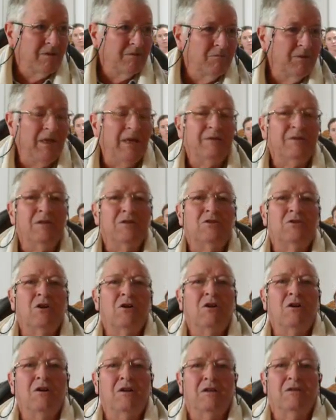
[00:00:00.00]
We had to
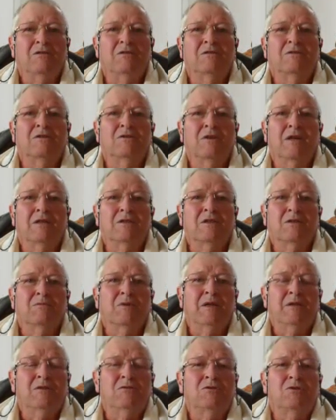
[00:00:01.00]
die to ourselves.
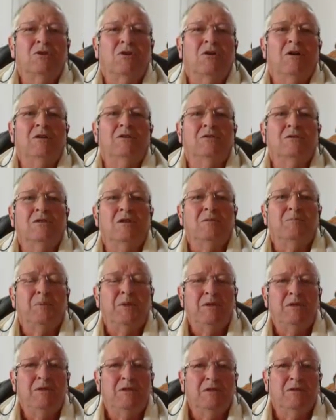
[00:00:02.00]
We had to die to the
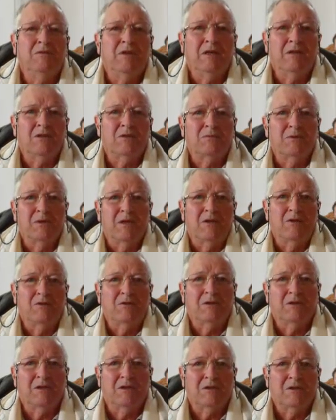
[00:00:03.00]
opinion of others when they
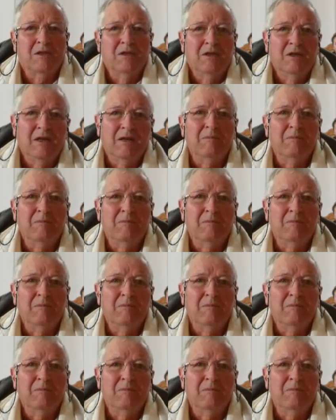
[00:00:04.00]
look at us